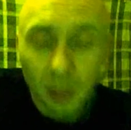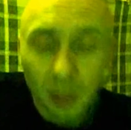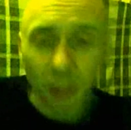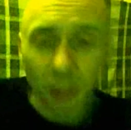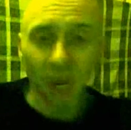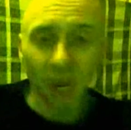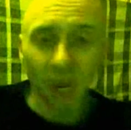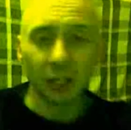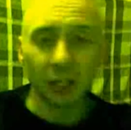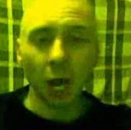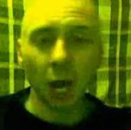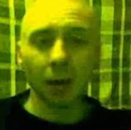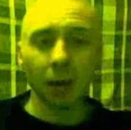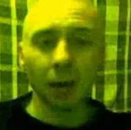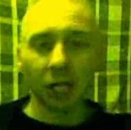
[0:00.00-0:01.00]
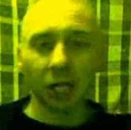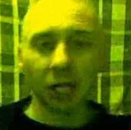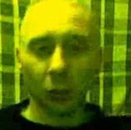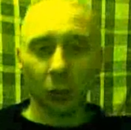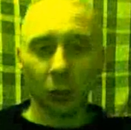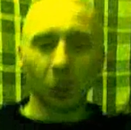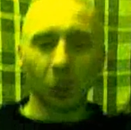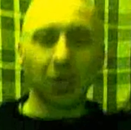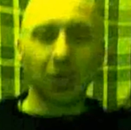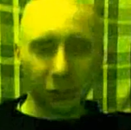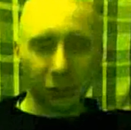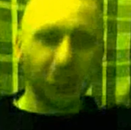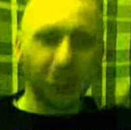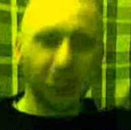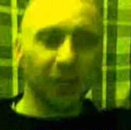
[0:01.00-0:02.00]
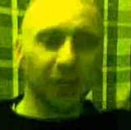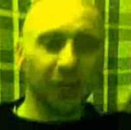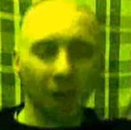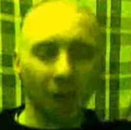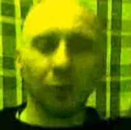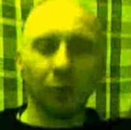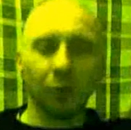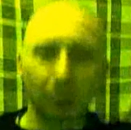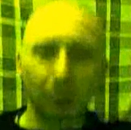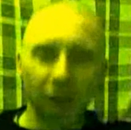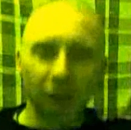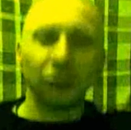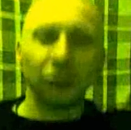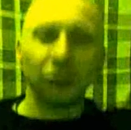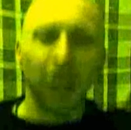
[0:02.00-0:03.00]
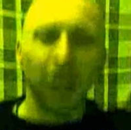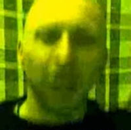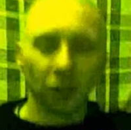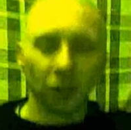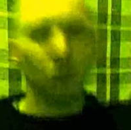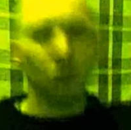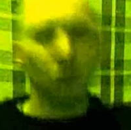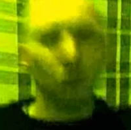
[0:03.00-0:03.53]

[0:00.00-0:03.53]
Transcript: Imagine having your ghetto blaster walking down the street and not having to put batteries in it.